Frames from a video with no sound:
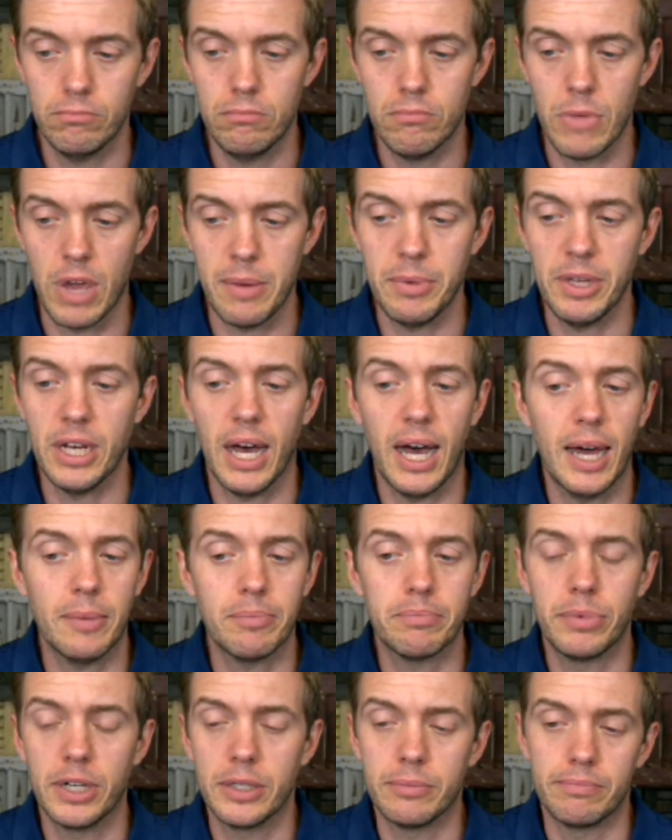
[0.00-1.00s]
Maybe
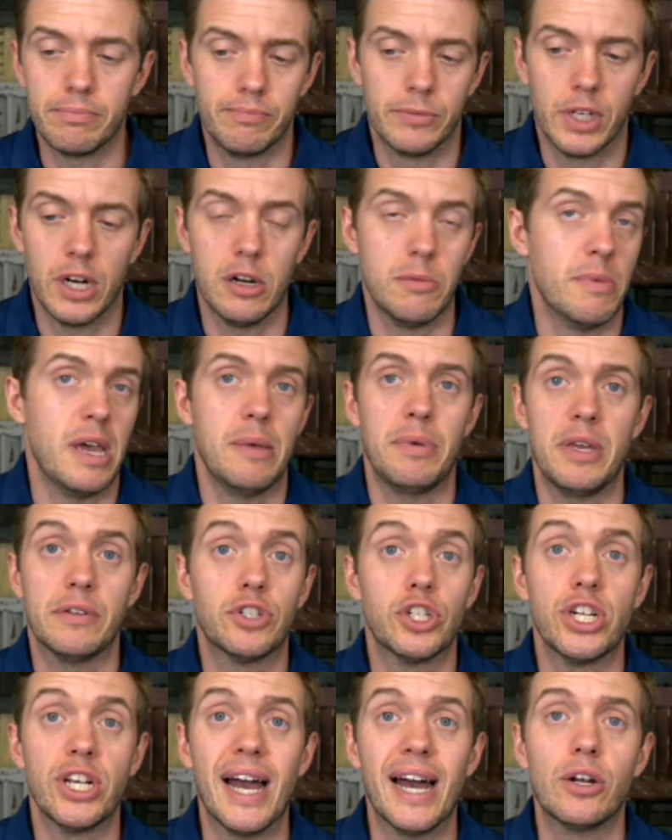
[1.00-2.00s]
not, but maybe
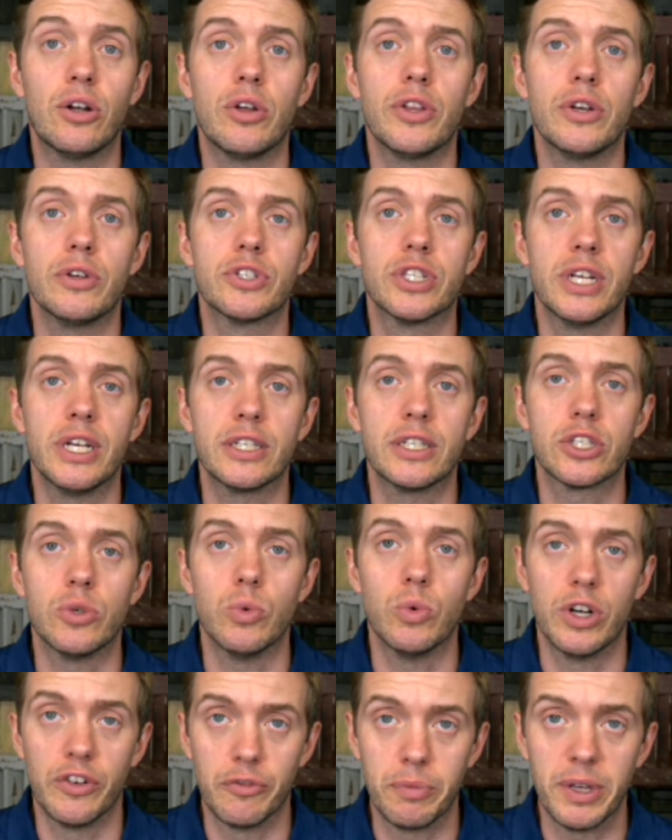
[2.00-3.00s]
if she had all those things,
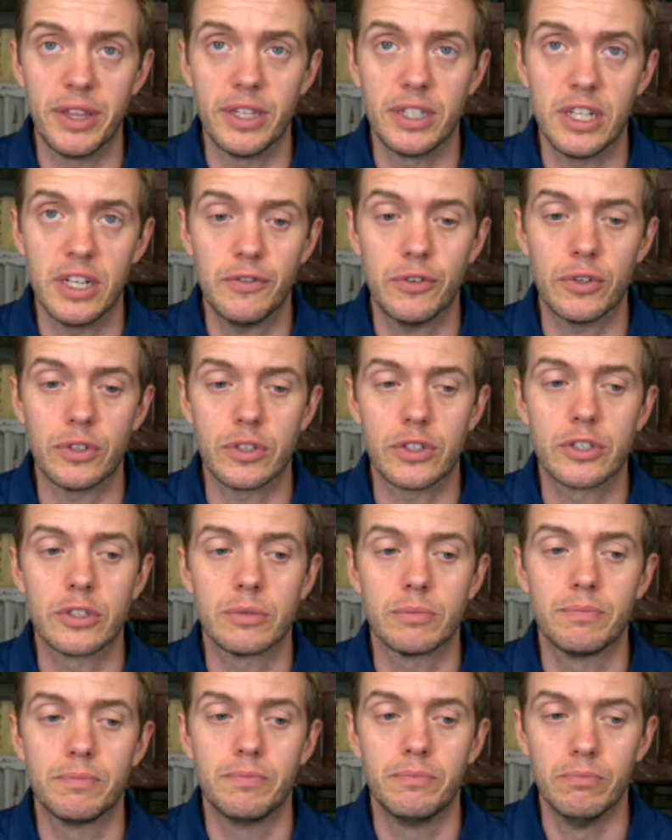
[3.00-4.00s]
it would have been the
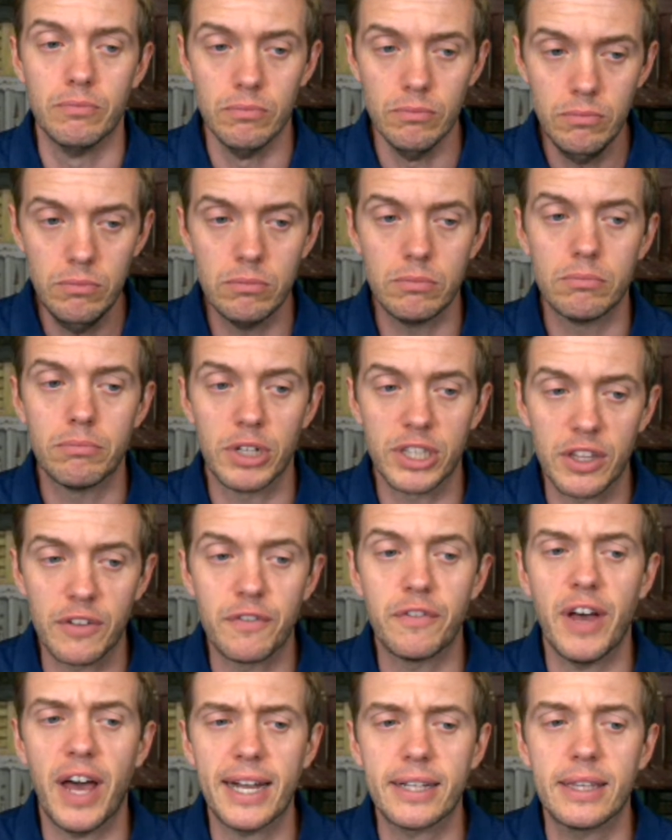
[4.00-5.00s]
difference. But the
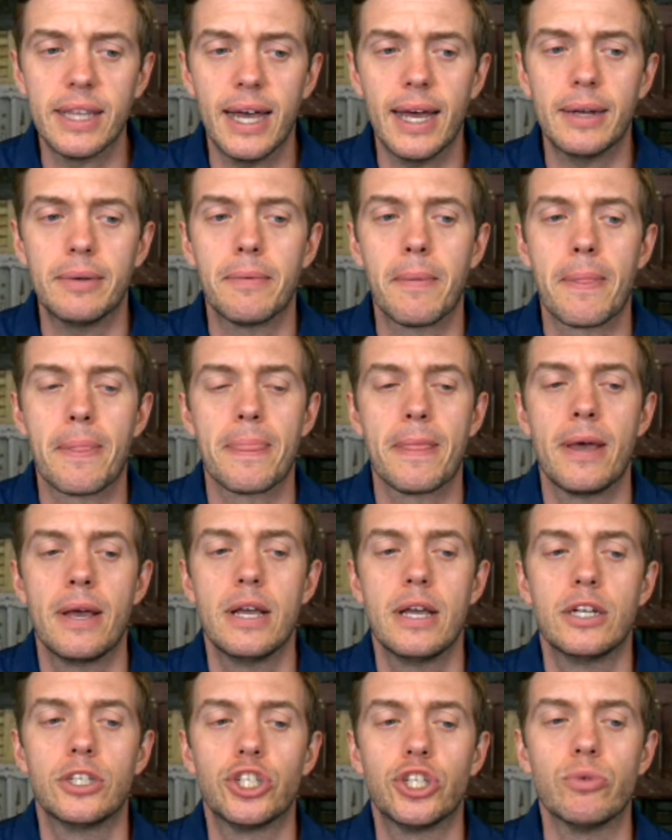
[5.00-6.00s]
fact that
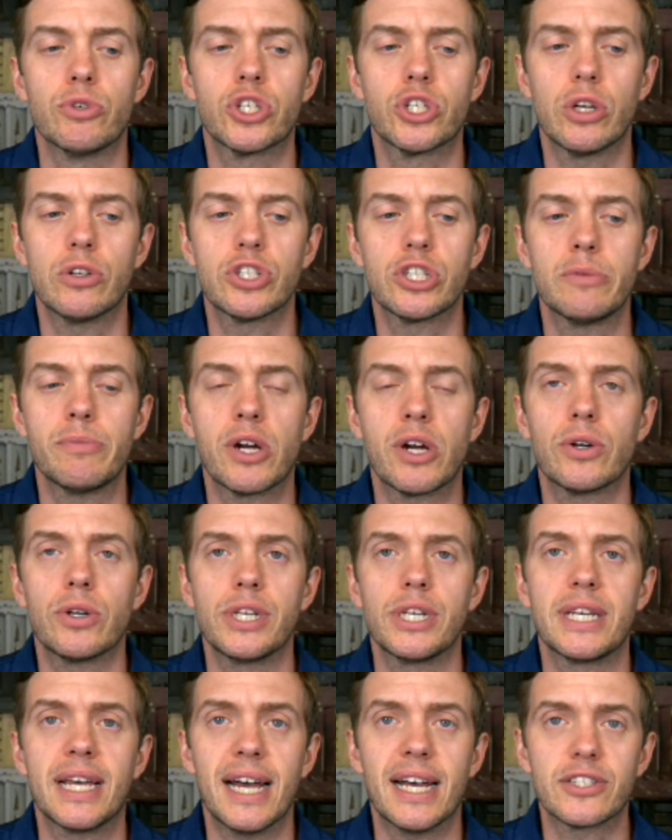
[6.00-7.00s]
she was so
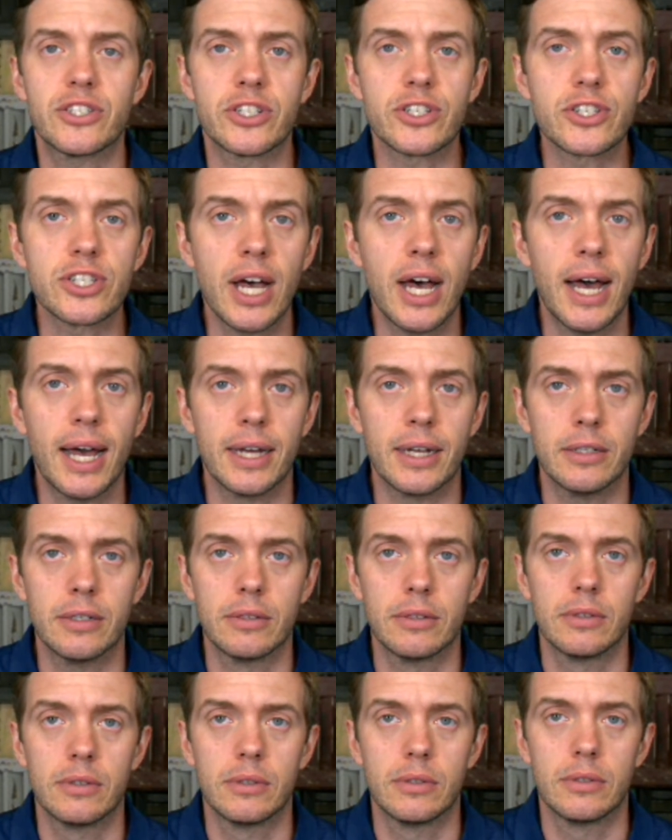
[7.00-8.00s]
summarily cast aside,
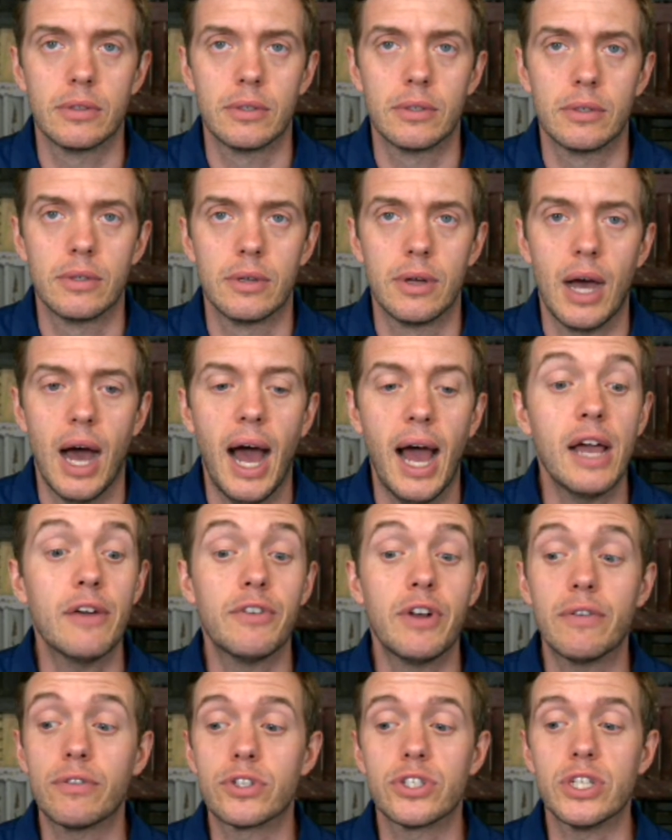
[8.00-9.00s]
I
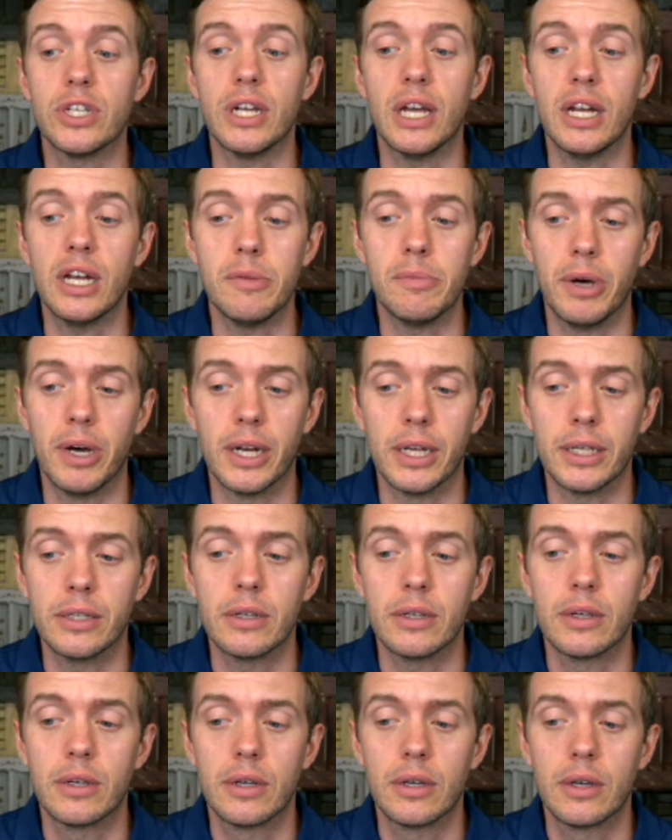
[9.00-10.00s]
have never seen anybody
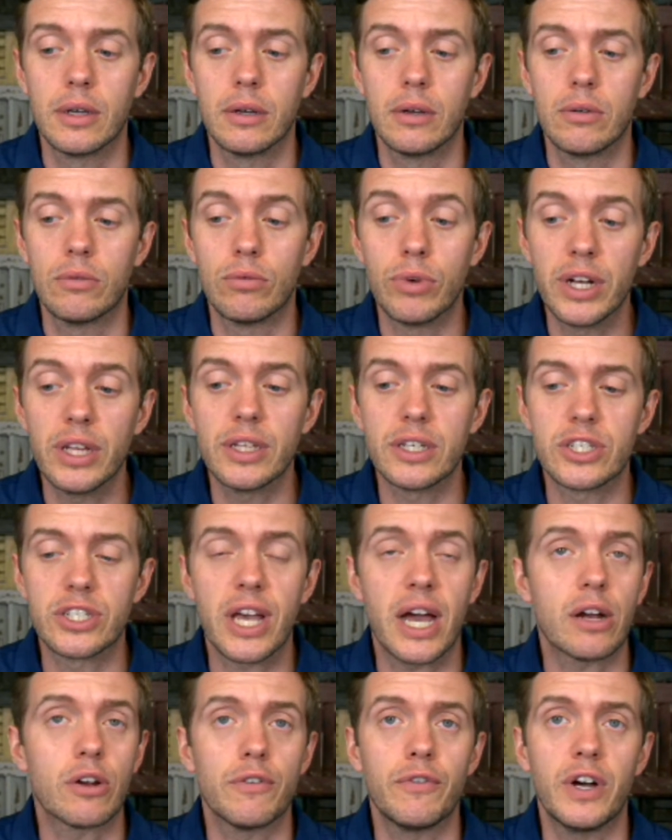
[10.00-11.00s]
really
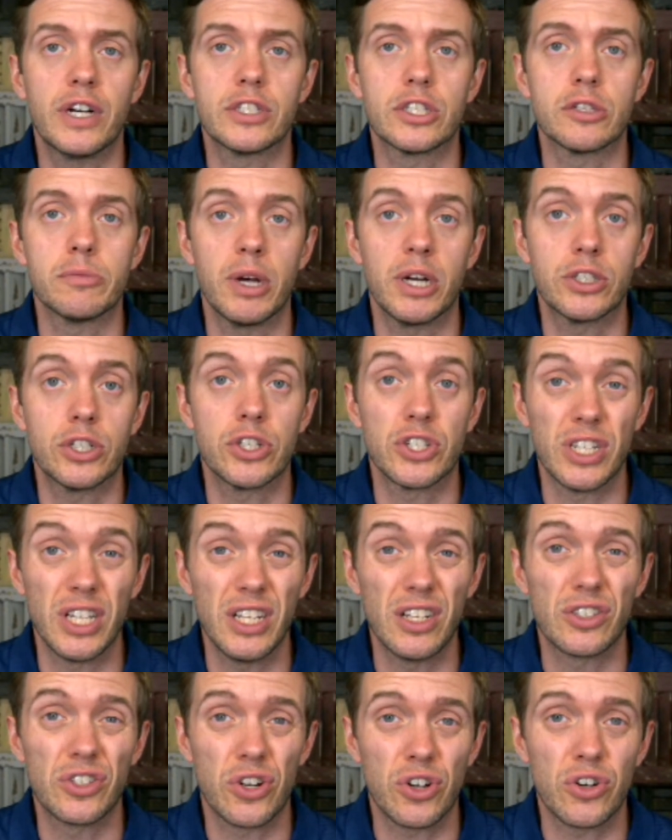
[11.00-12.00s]
sacrifice as much as
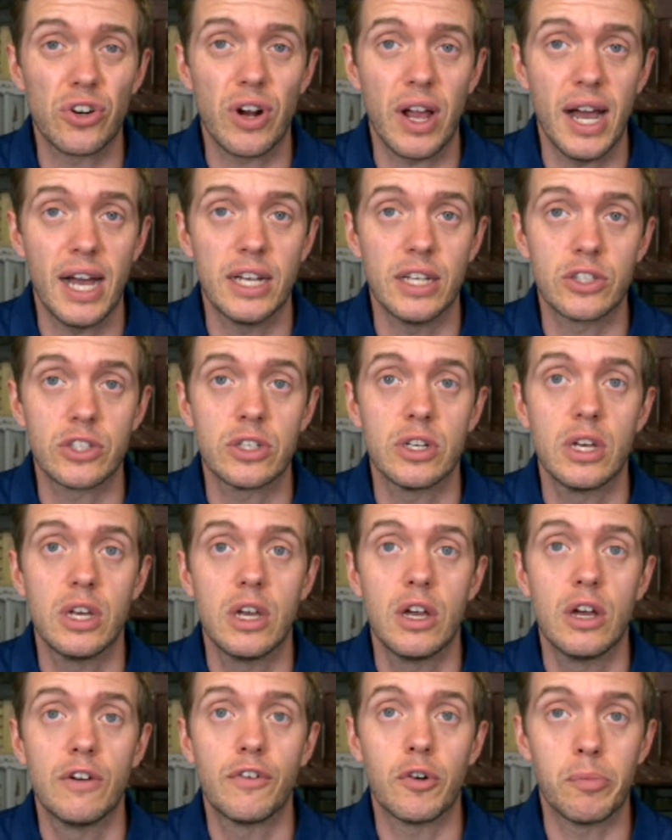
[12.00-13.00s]
Nina Turner has
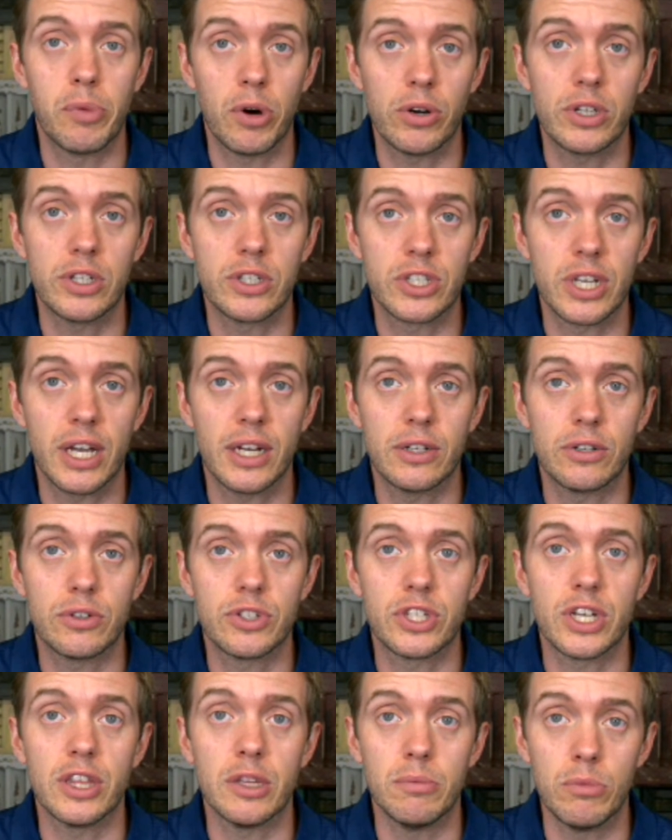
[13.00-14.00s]
for Bernie
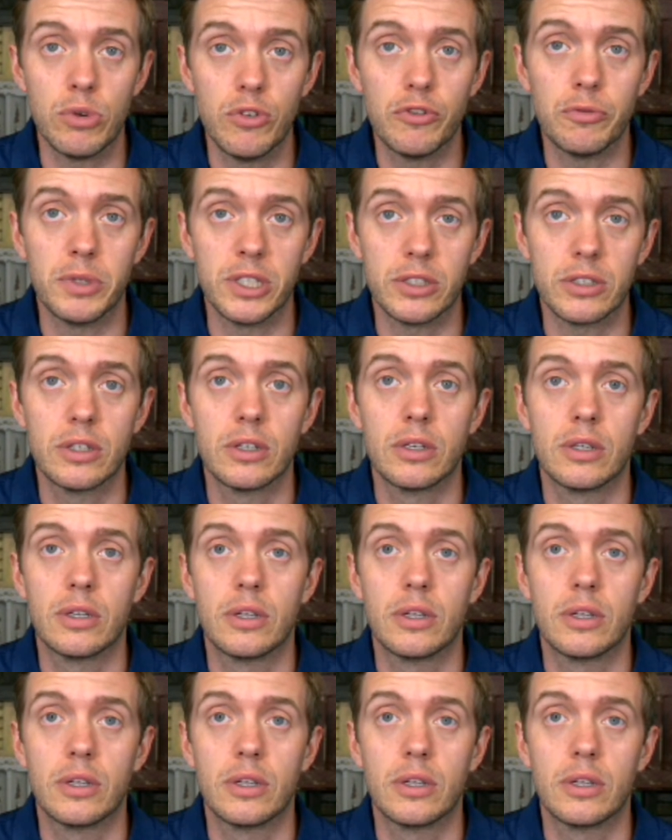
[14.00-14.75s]
Sanders and the movement.